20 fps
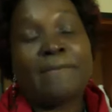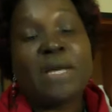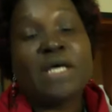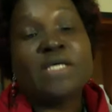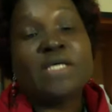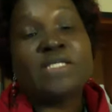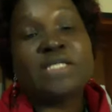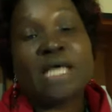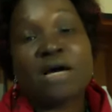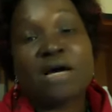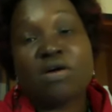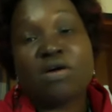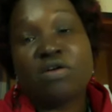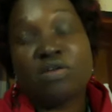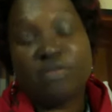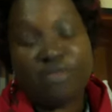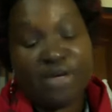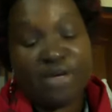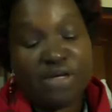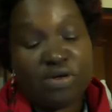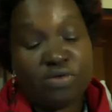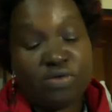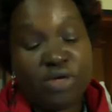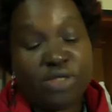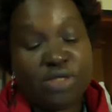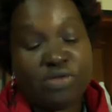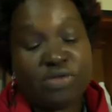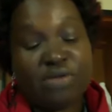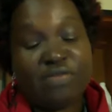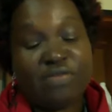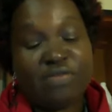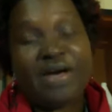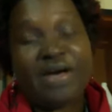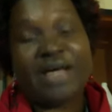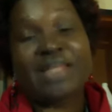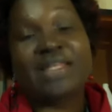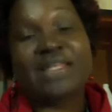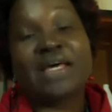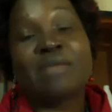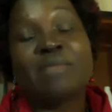circle of influence to the
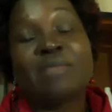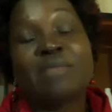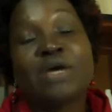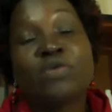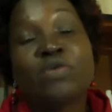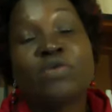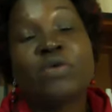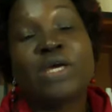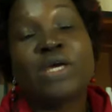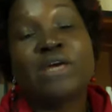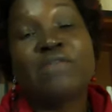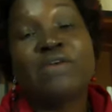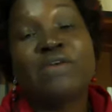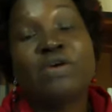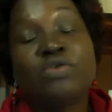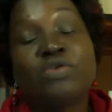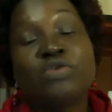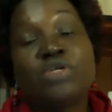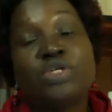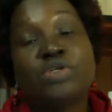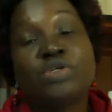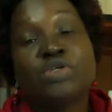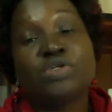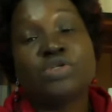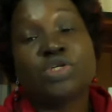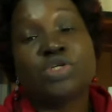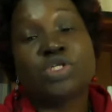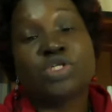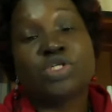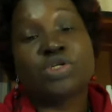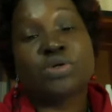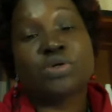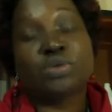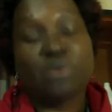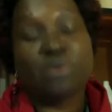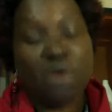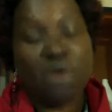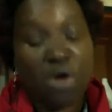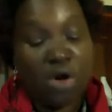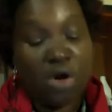fact that by giving good
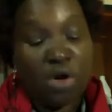nutrition,